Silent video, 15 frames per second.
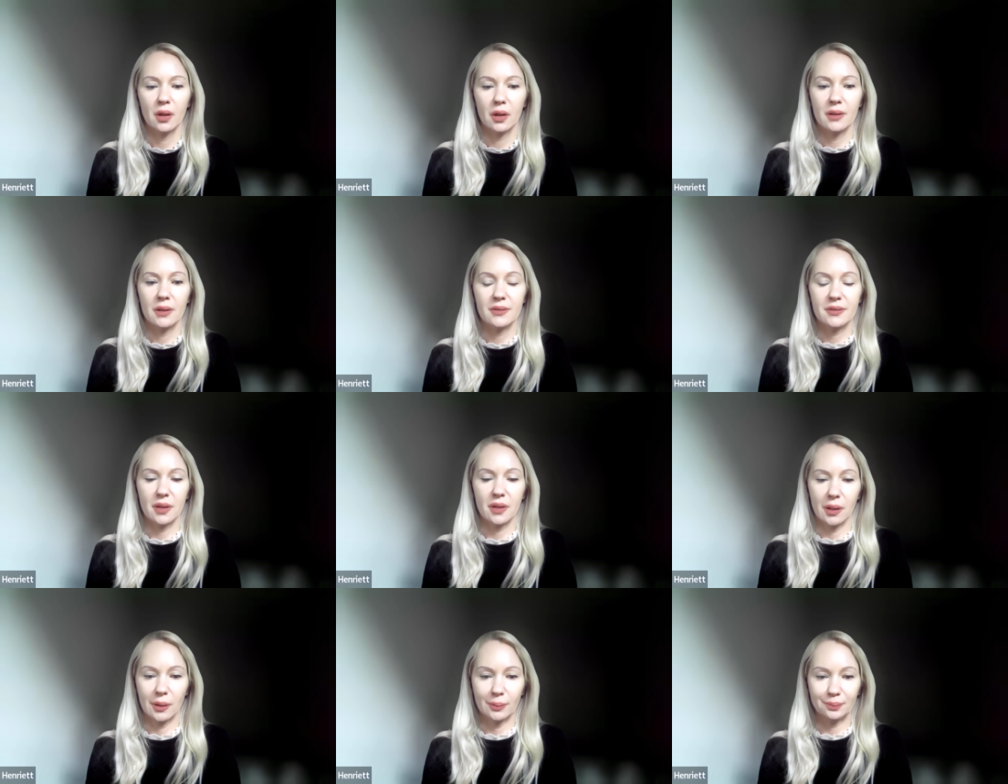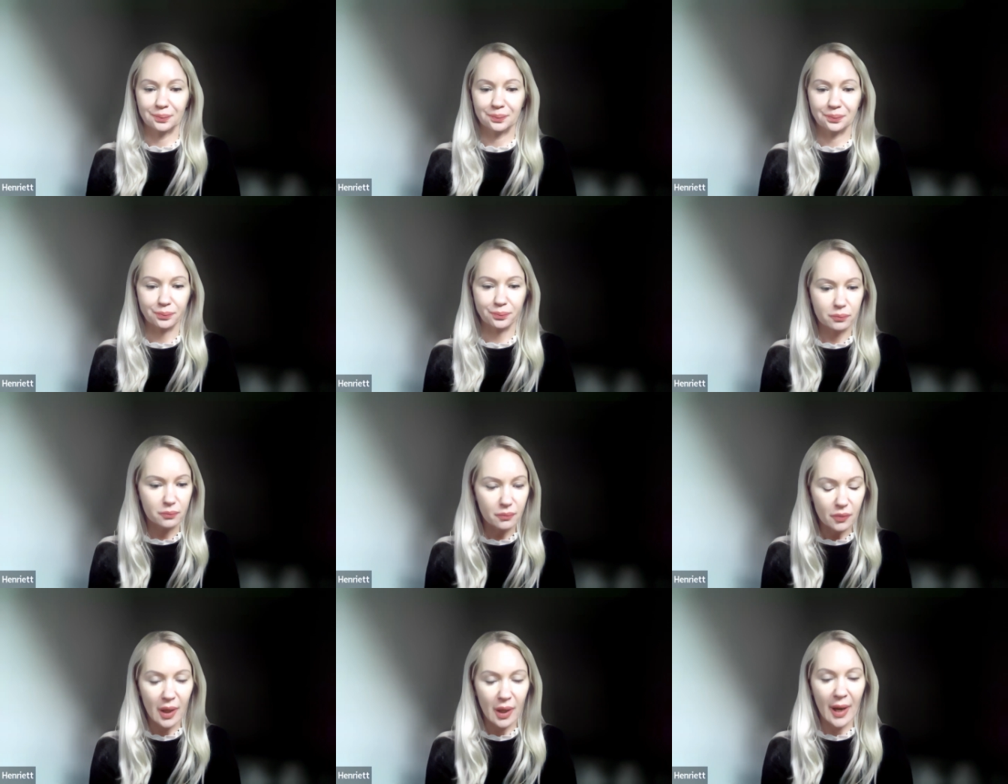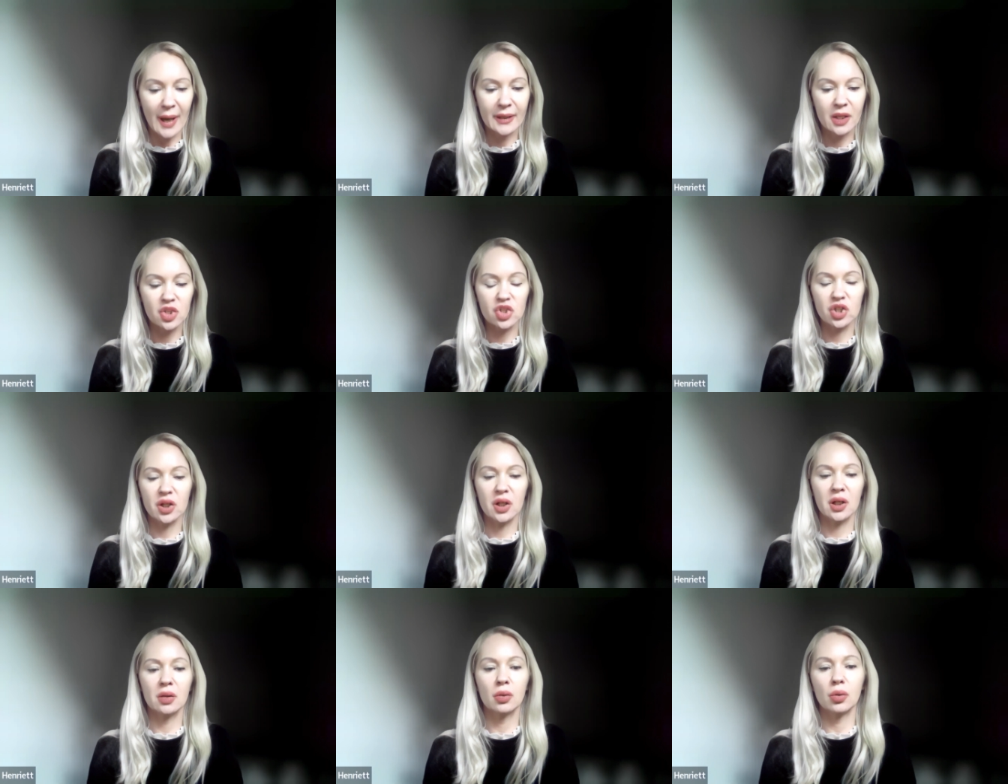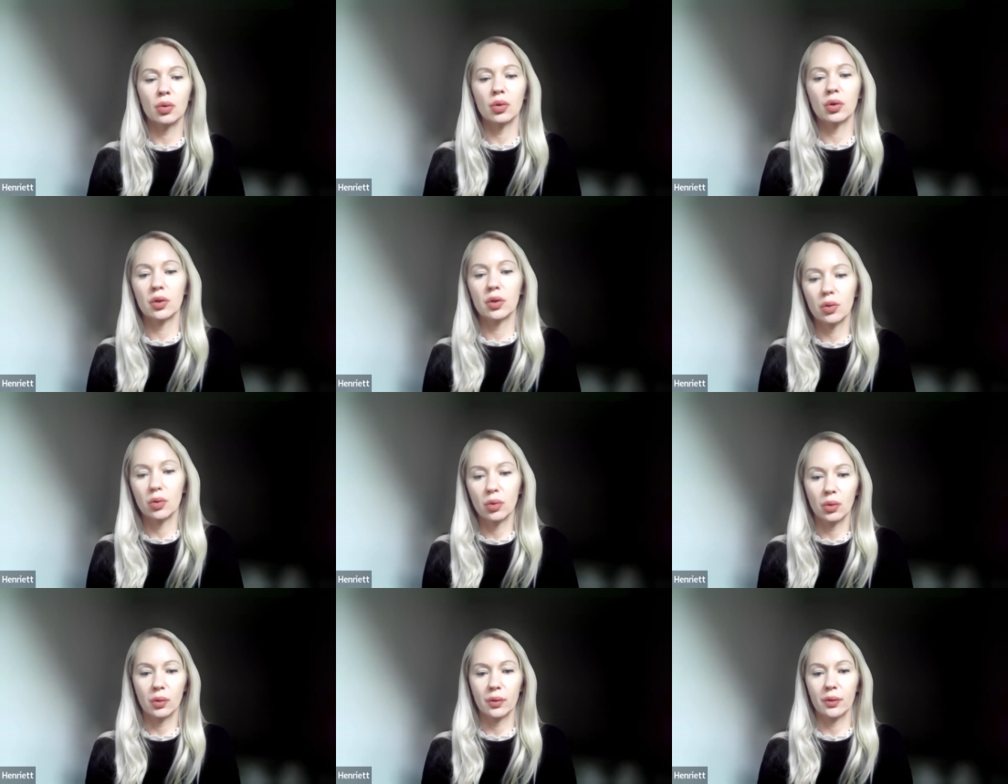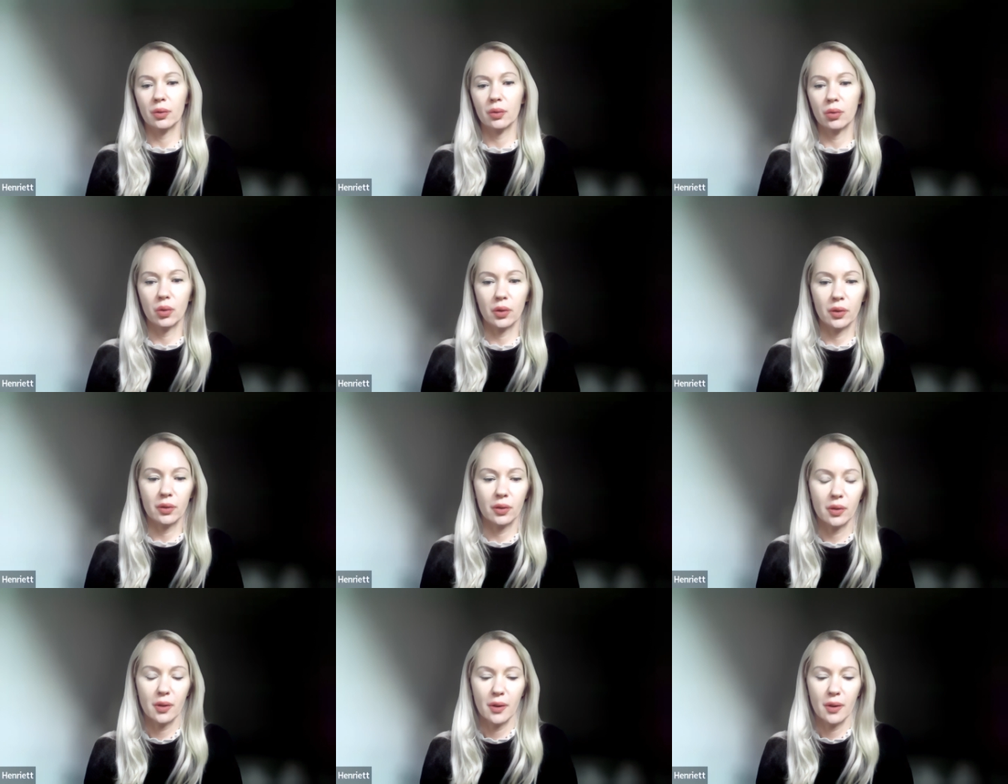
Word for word: is um eye catching or or or